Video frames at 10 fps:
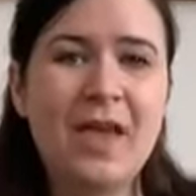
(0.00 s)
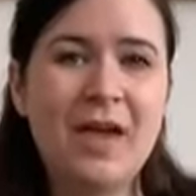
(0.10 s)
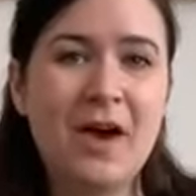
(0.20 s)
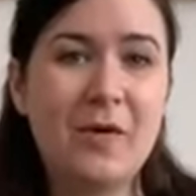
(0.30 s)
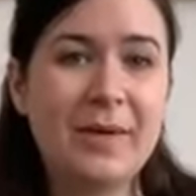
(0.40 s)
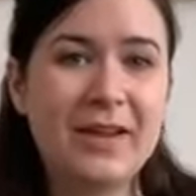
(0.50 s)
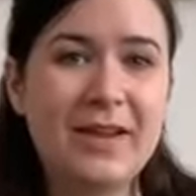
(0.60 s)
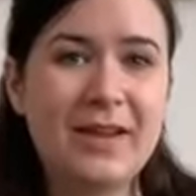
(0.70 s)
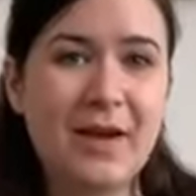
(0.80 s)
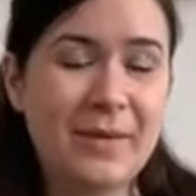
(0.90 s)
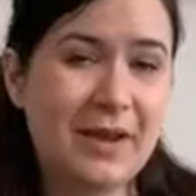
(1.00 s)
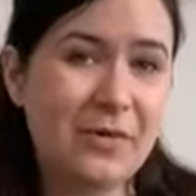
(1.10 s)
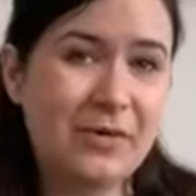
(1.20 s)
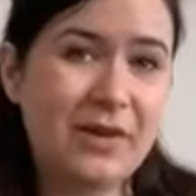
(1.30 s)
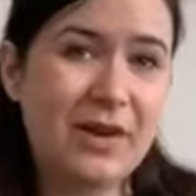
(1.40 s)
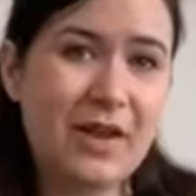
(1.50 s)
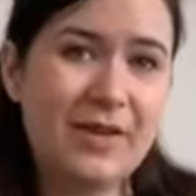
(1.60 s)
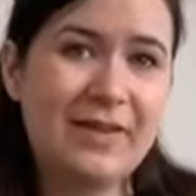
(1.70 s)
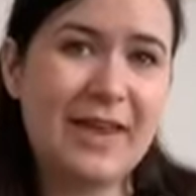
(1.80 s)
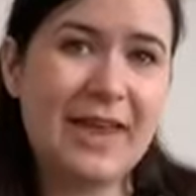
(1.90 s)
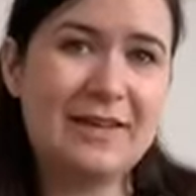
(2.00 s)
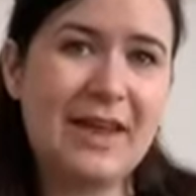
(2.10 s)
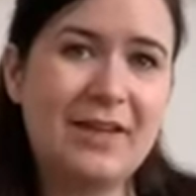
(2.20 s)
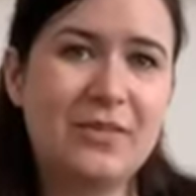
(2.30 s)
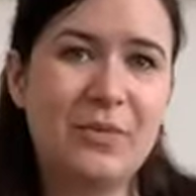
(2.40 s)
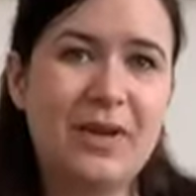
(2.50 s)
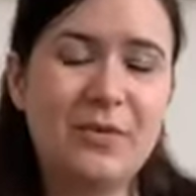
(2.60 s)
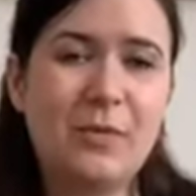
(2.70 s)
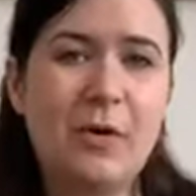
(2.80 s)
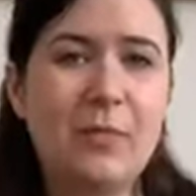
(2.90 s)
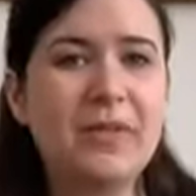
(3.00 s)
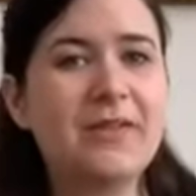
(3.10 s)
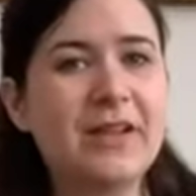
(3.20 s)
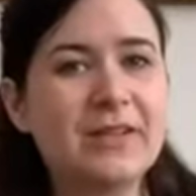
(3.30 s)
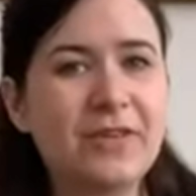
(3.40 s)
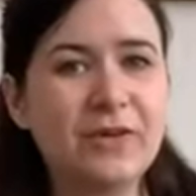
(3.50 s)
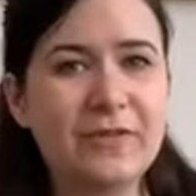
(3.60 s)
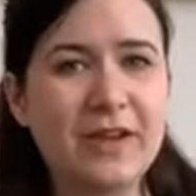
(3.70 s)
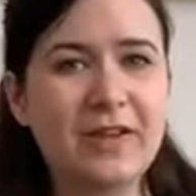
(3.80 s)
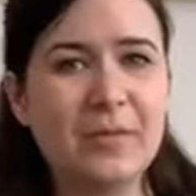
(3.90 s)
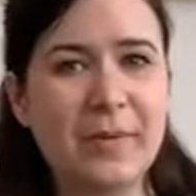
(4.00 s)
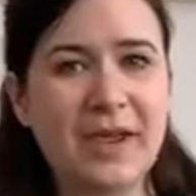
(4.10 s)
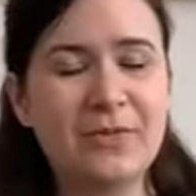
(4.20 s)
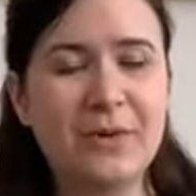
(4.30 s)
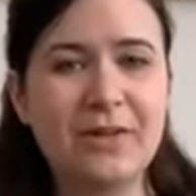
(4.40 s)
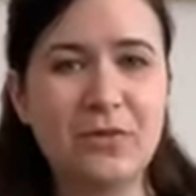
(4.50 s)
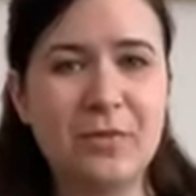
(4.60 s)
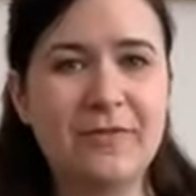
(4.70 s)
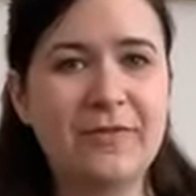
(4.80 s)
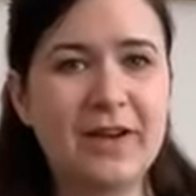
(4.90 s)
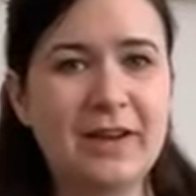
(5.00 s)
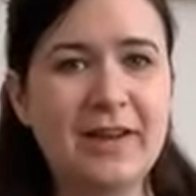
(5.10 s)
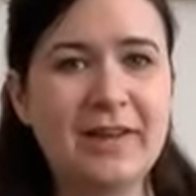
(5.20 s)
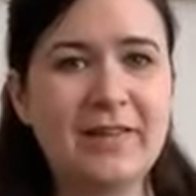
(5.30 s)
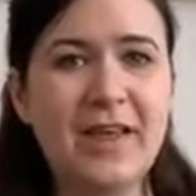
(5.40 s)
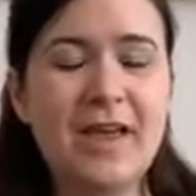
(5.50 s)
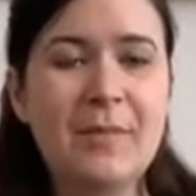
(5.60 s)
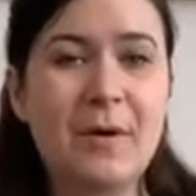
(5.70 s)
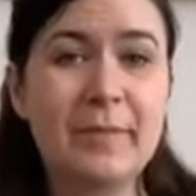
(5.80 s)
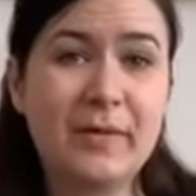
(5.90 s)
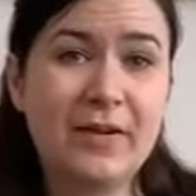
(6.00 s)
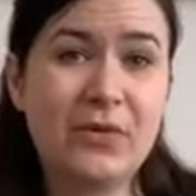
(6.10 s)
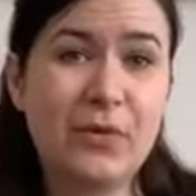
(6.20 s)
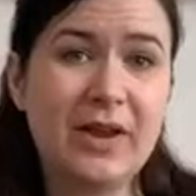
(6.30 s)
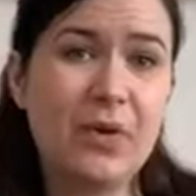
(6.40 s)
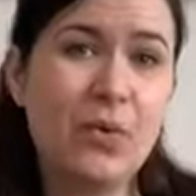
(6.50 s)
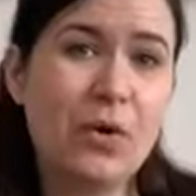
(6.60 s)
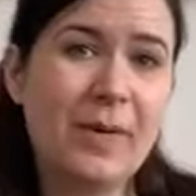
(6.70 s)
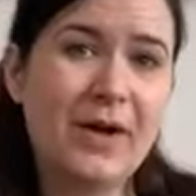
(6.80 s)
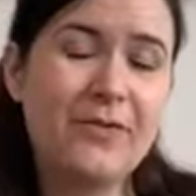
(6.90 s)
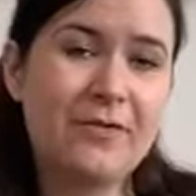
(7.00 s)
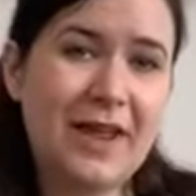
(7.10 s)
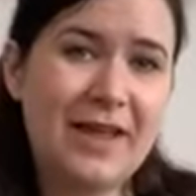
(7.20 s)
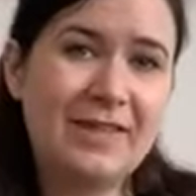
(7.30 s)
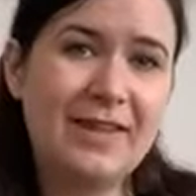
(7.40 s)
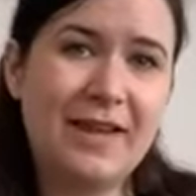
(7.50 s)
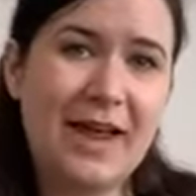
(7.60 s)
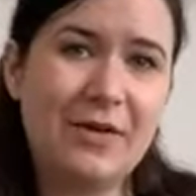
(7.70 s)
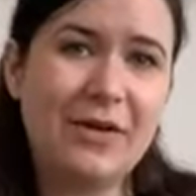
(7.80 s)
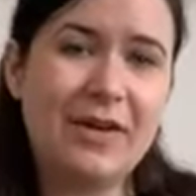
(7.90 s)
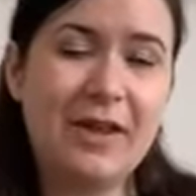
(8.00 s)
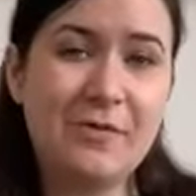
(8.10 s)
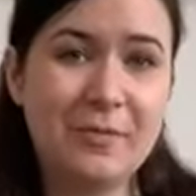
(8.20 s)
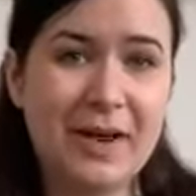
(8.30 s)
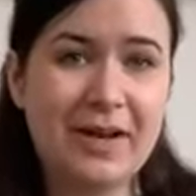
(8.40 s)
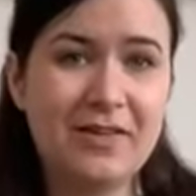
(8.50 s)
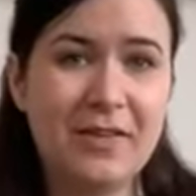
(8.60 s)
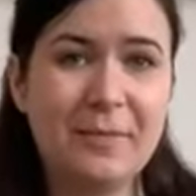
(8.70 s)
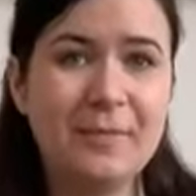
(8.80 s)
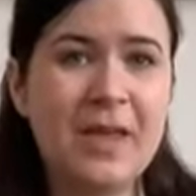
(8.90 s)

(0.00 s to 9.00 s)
I'll be coming on live again next week. We'll pop the event on the Facebook page when it's all been finalised, but I'm going to be talking all about flares and how you can help manage them,